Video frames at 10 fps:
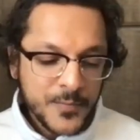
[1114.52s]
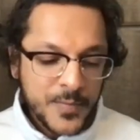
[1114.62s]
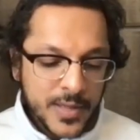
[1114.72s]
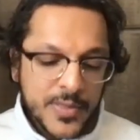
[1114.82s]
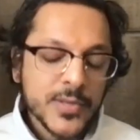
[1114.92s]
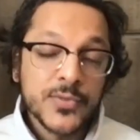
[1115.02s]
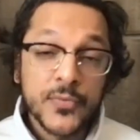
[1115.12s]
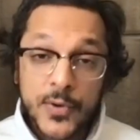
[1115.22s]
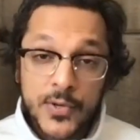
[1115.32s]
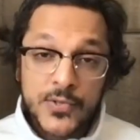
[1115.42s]
In this
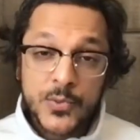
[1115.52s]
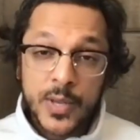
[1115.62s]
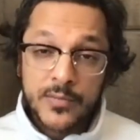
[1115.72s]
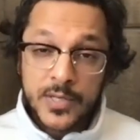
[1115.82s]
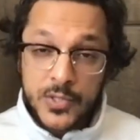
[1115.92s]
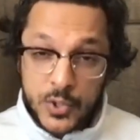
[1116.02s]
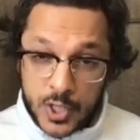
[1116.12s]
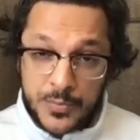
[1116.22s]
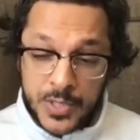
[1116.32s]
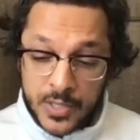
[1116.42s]
verse, we have a
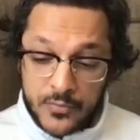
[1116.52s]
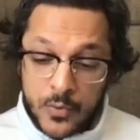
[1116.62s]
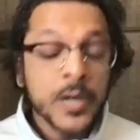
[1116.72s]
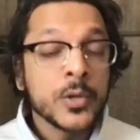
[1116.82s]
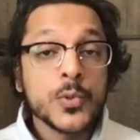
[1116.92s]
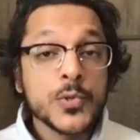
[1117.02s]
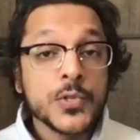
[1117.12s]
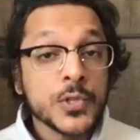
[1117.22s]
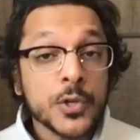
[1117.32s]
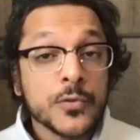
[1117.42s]
description of one who
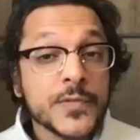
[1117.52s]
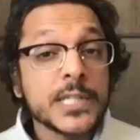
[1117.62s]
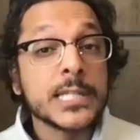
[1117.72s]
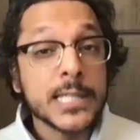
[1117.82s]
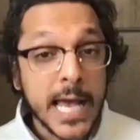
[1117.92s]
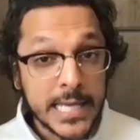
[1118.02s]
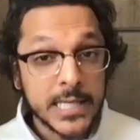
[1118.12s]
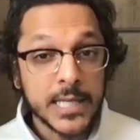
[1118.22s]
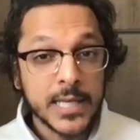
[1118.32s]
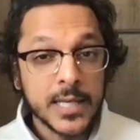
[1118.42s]
serves society